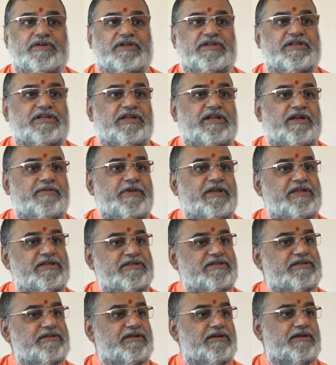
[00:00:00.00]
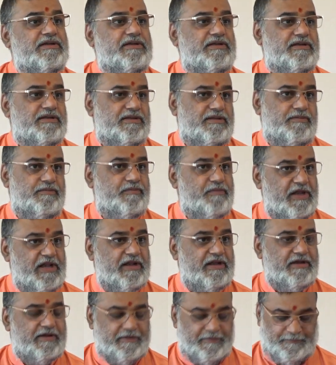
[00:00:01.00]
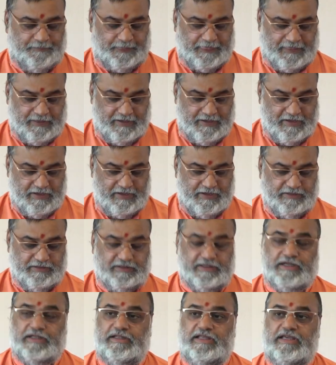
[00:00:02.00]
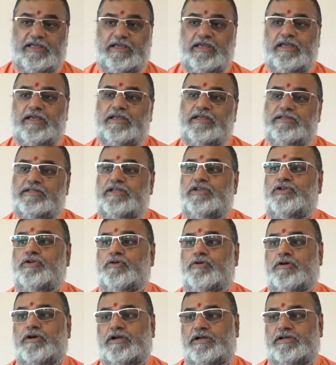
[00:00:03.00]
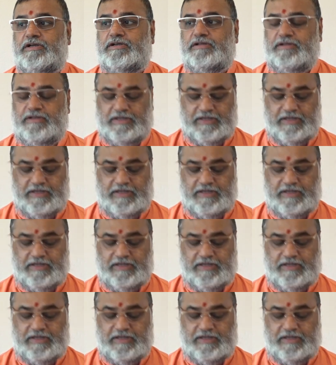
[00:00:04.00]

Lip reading: Kshira means milk. Dadhi is the yogurt.